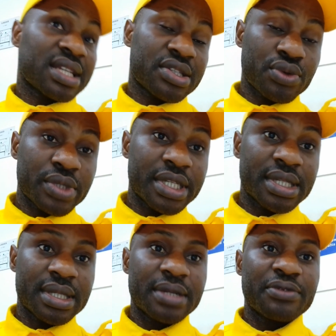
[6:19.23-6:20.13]

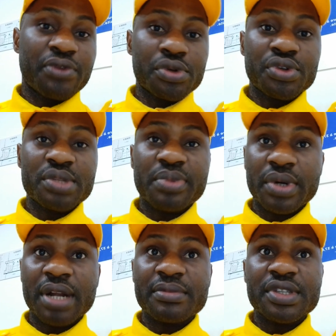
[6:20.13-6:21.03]
studies, for those
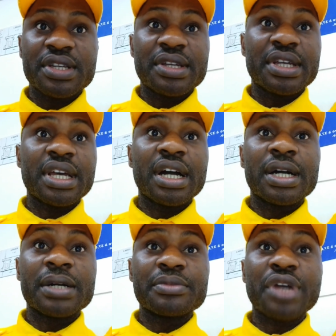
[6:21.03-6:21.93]
programs
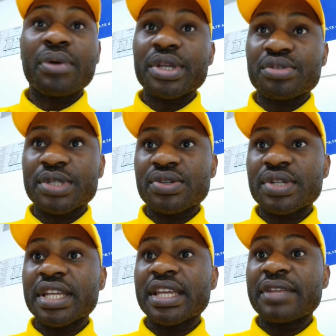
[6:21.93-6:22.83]
you are going to be
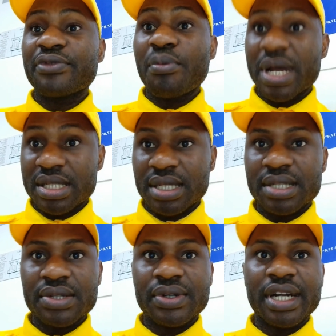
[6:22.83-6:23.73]
studying for
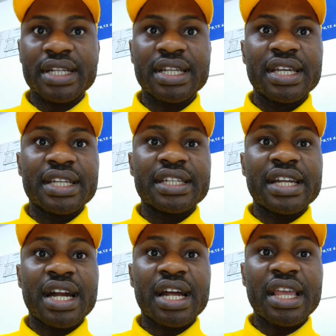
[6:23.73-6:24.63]
masters, all right,
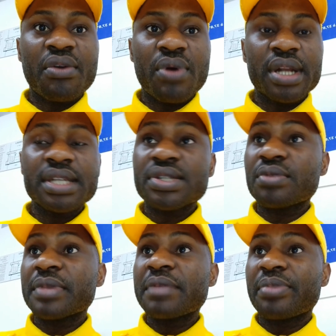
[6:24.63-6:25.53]
there are equally
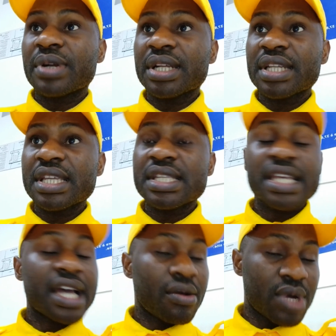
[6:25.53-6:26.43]
some important things
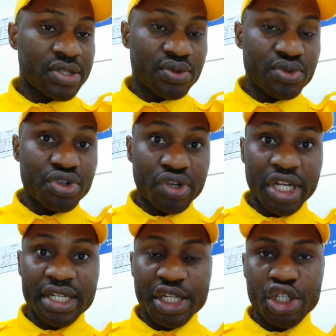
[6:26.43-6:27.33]
here I want to draw
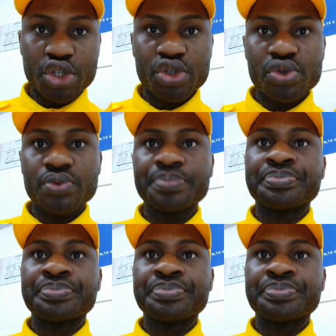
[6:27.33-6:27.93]
your attention to.